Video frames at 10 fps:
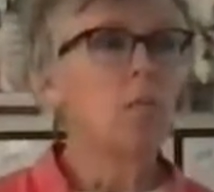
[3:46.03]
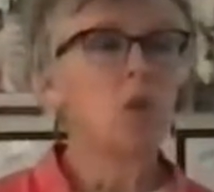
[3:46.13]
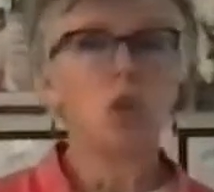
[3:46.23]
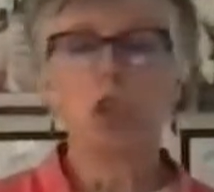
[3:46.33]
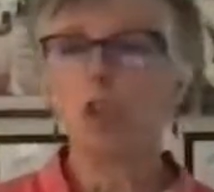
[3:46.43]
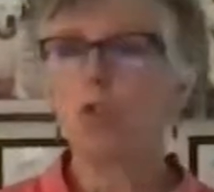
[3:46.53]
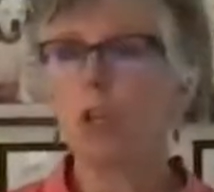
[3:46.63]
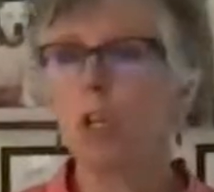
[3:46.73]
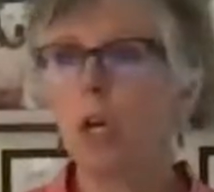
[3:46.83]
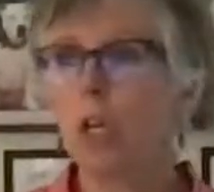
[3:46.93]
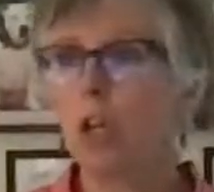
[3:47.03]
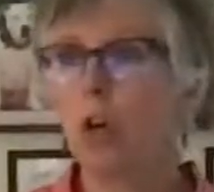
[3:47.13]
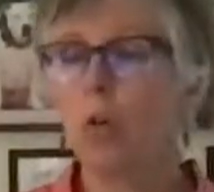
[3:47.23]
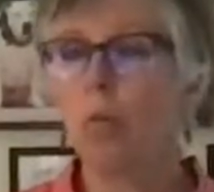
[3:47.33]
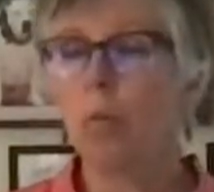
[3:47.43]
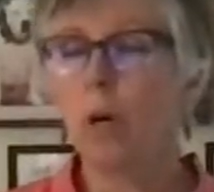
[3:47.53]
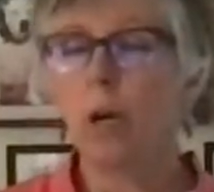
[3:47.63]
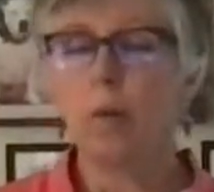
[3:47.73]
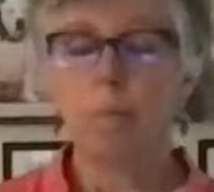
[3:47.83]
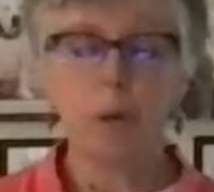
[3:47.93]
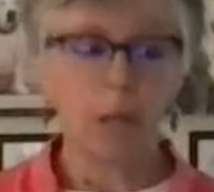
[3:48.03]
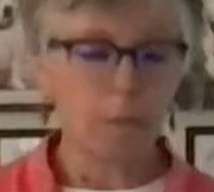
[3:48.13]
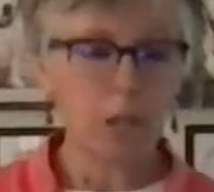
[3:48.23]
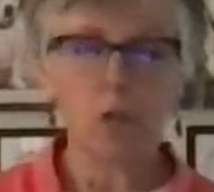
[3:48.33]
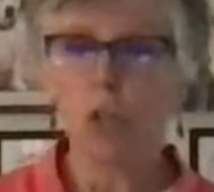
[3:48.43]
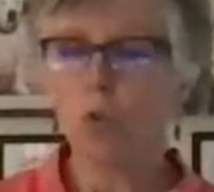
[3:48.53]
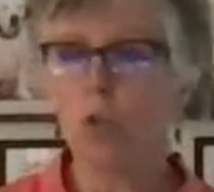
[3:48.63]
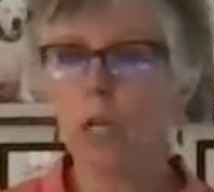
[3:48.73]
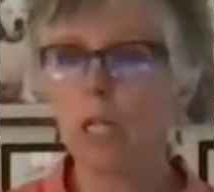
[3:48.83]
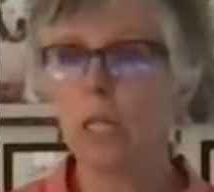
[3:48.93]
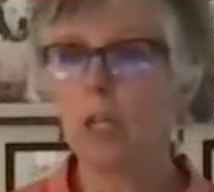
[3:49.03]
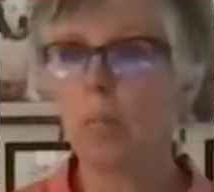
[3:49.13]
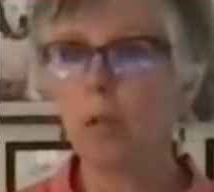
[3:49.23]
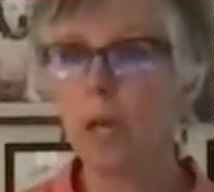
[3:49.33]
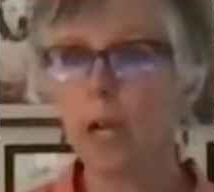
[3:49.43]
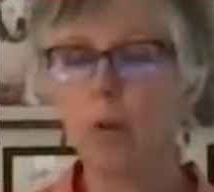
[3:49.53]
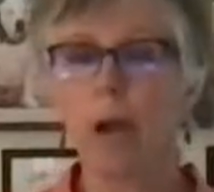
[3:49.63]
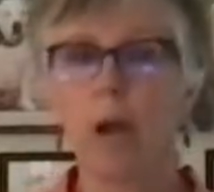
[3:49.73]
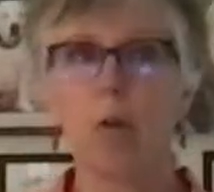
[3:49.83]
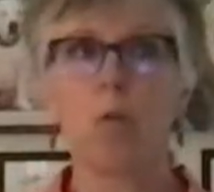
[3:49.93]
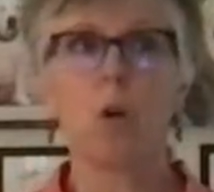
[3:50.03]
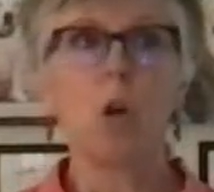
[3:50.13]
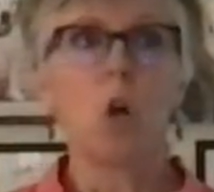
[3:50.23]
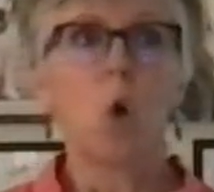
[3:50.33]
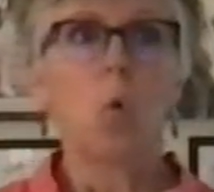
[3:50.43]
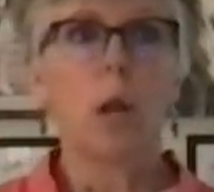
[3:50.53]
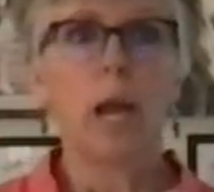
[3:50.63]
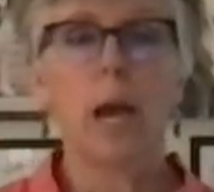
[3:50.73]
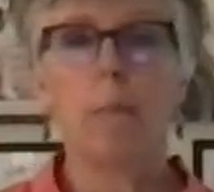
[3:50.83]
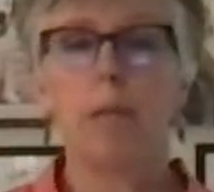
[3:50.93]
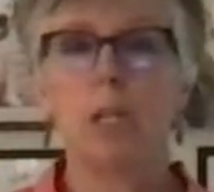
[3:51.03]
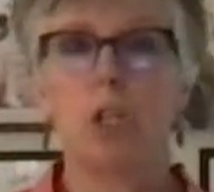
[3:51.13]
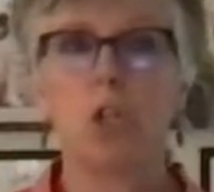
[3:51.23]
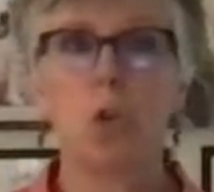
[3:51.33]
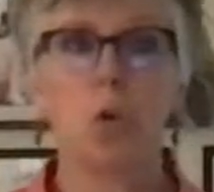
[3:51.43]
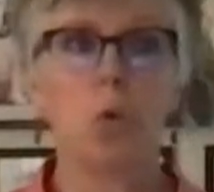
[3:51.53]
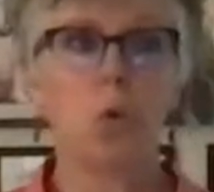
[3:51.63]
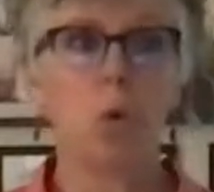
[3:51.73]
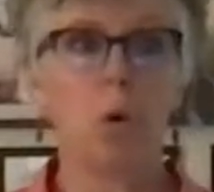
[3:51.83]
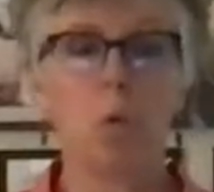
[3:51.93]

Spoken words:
children, you know, elementary school kids on the playground, what happened to,